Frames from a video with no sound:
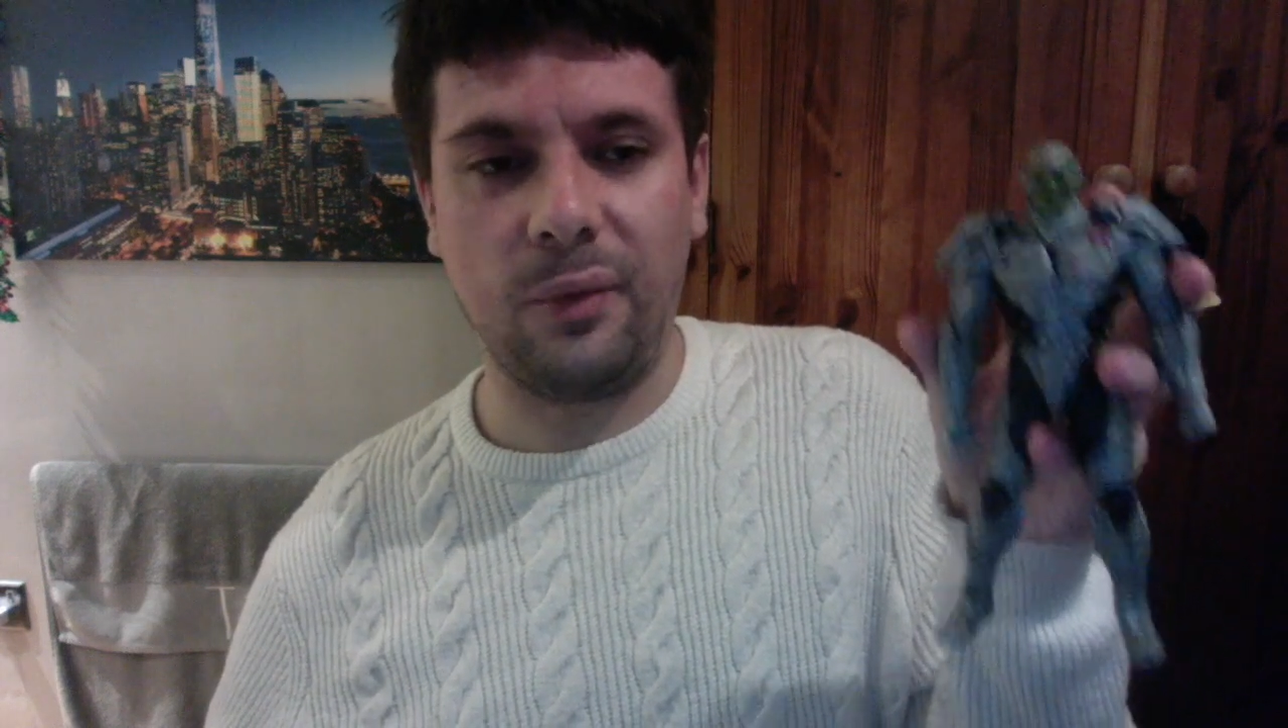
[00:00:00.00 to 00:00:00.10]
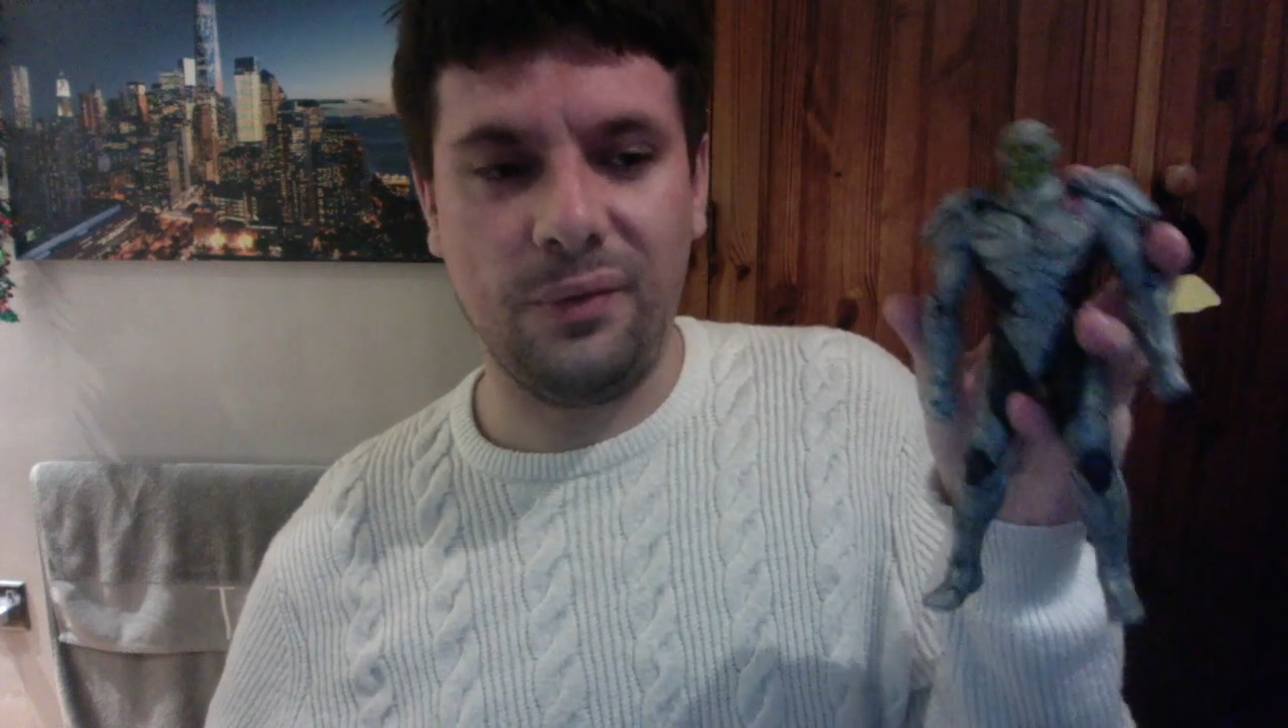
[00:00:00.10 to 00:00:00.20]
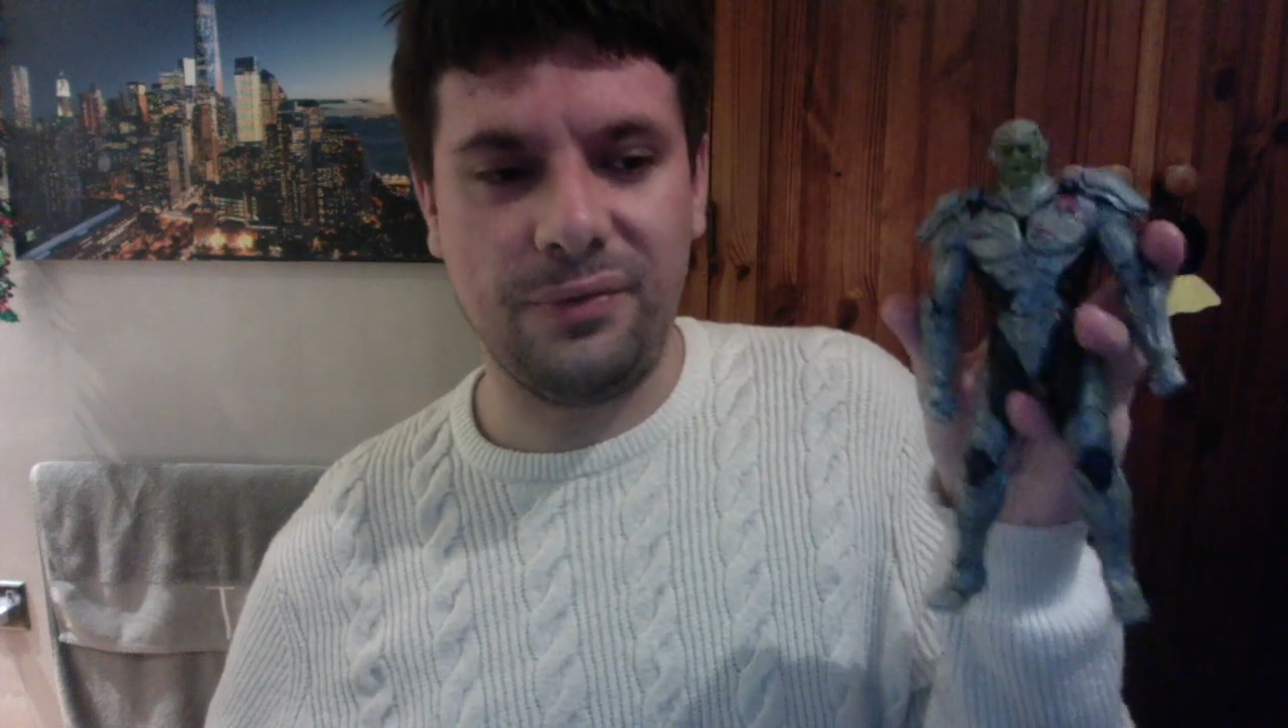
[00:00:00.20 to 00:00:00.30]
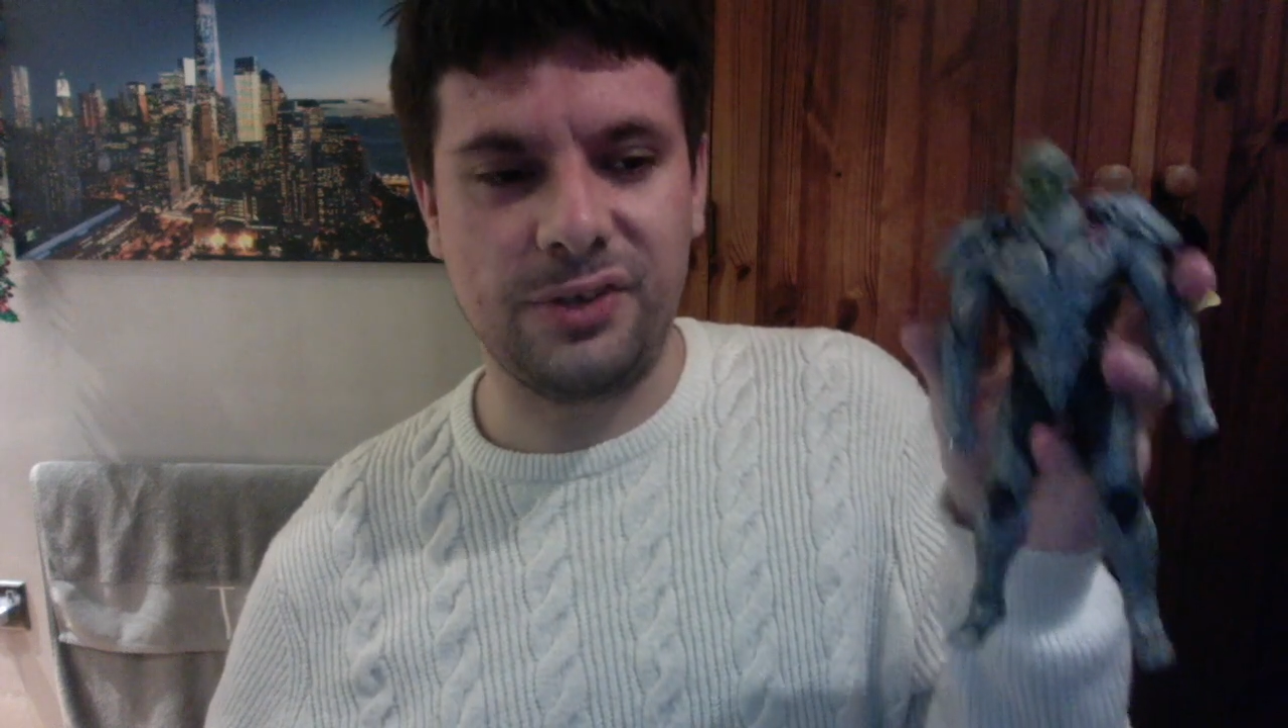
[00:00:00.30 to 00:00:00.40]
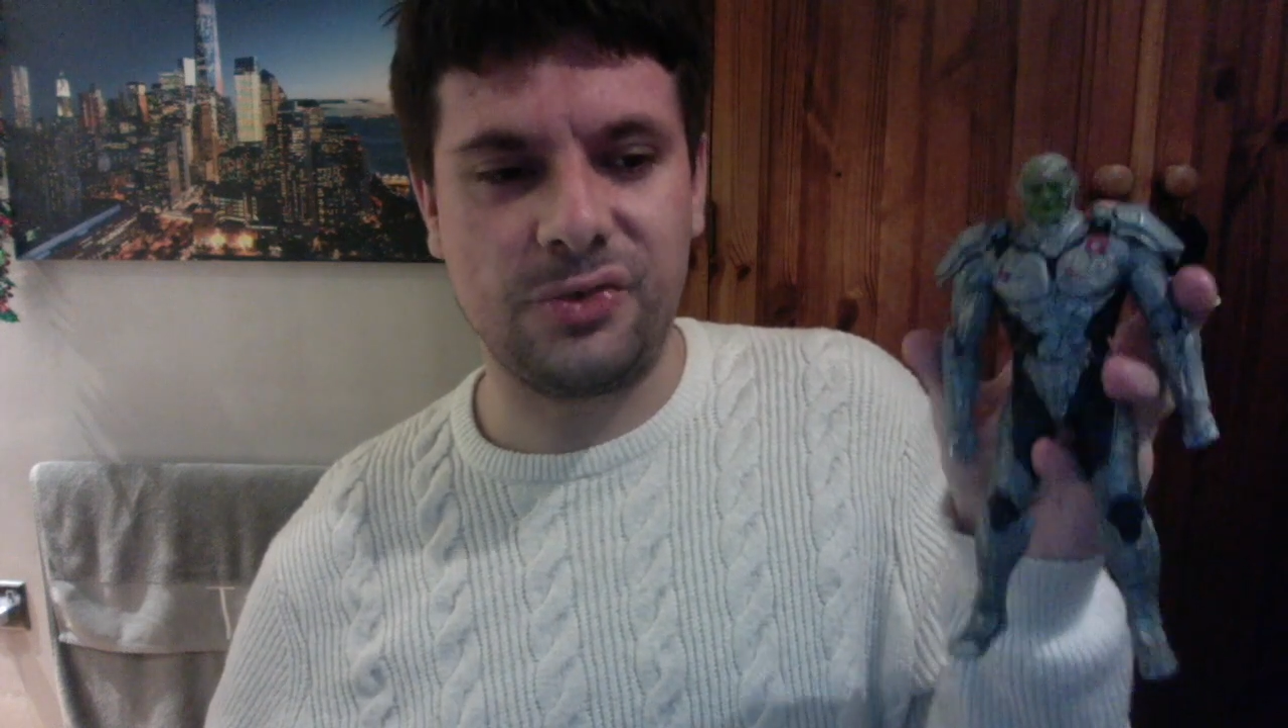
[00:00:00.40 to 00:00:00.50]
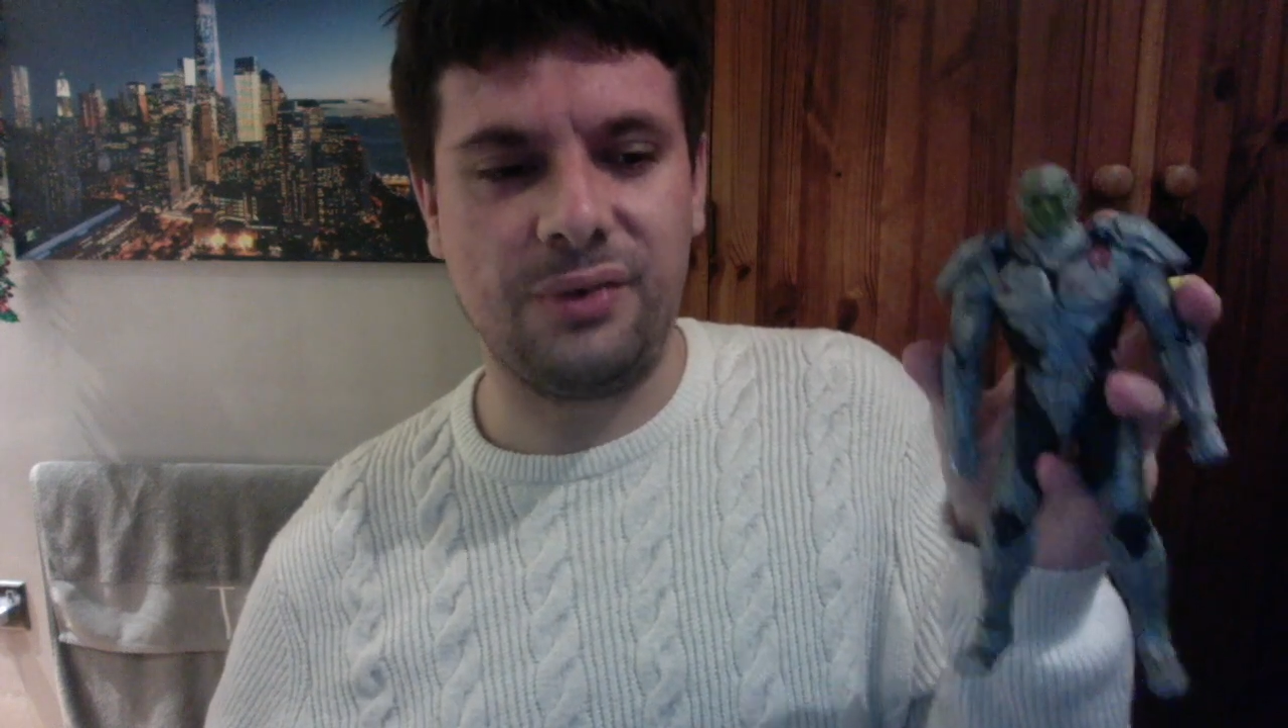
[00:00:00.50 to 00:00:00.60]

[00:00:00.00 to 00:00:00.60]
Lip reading: with this